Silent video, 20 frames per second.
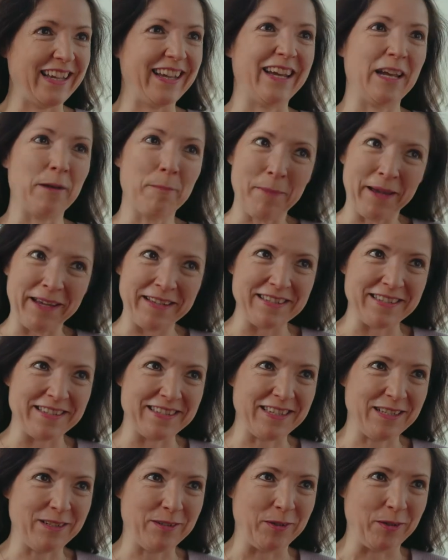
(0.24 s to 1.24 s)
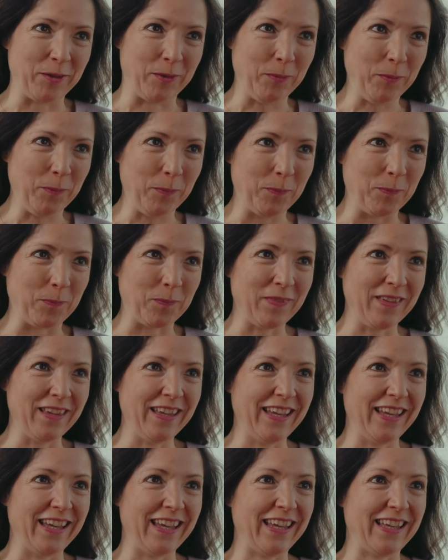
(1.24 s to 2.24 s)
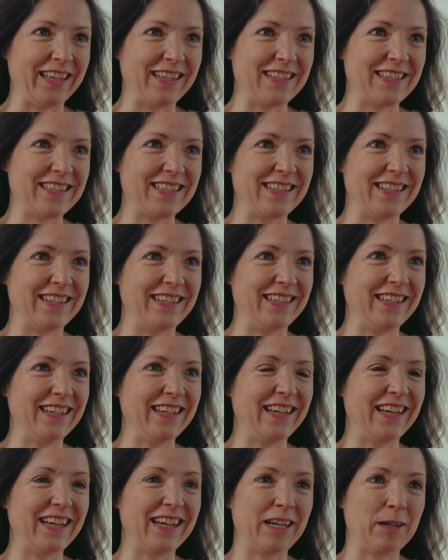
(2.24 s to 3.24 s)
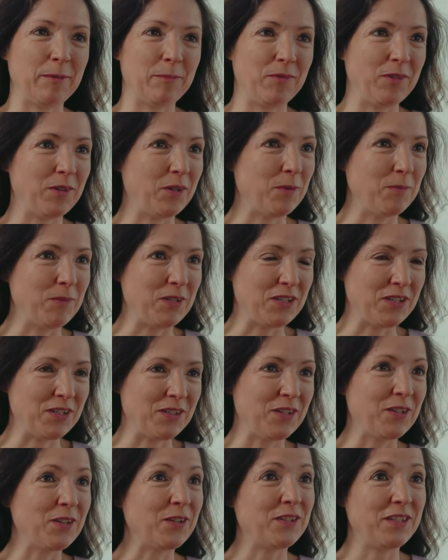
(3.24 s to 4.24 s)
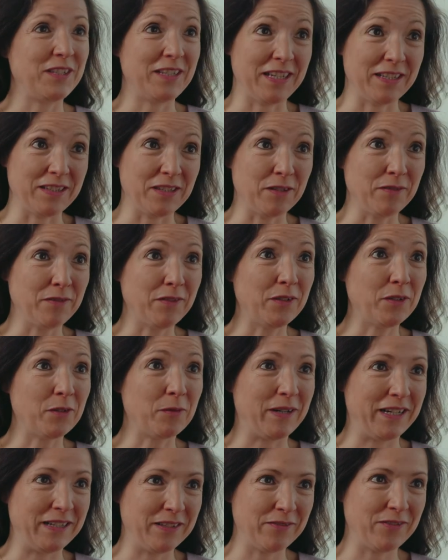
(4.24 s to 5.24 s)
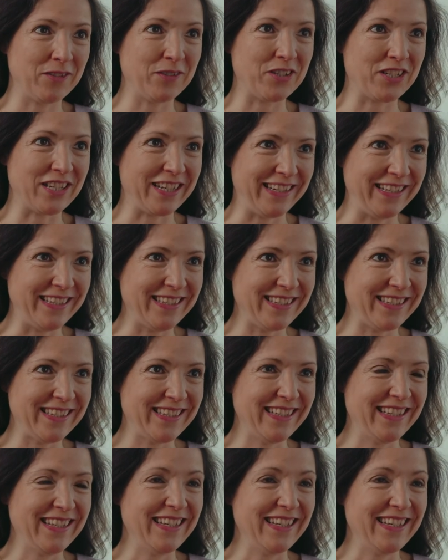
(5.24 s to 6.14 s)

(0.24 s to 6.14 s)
I'm Marie-Cécile Rouillon, and uh, I'm the Commission Coordinator for the Right of the Child.